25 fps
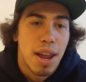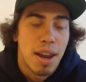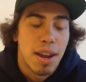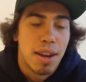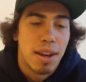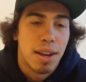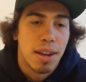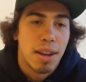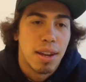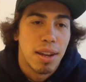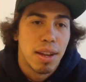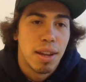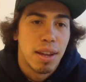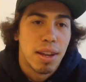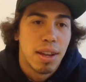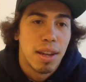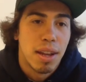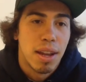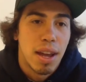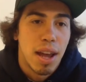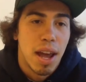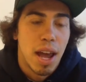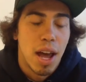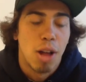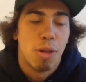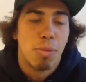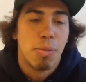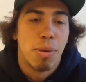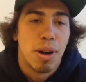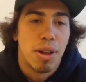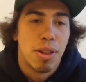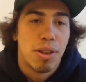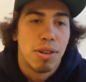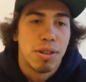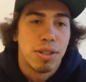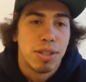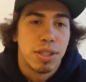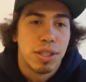and help
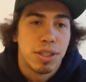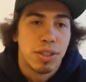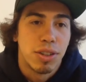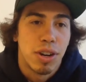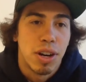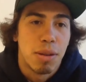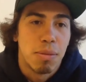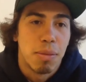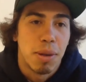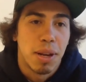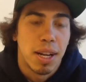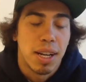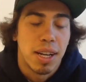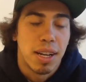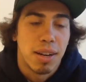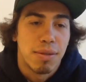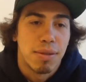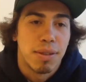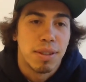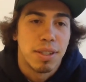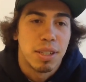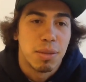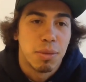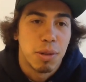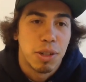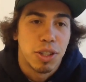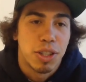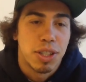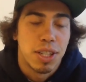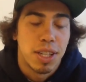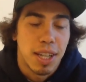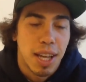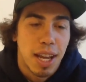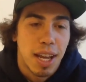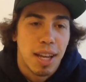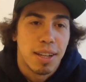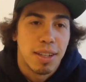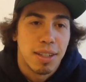others and try to make a difference as much as they
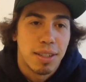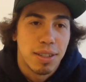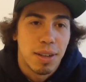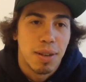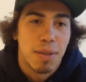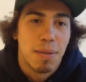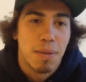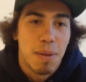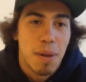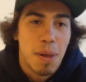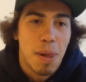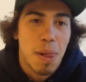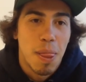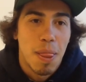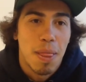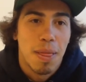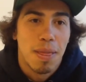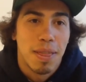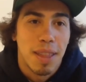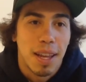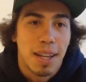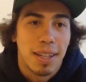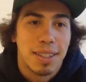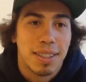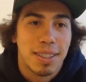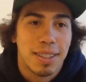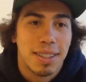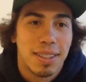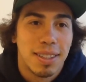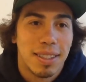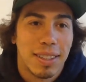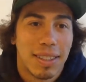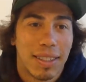can. So, thanks.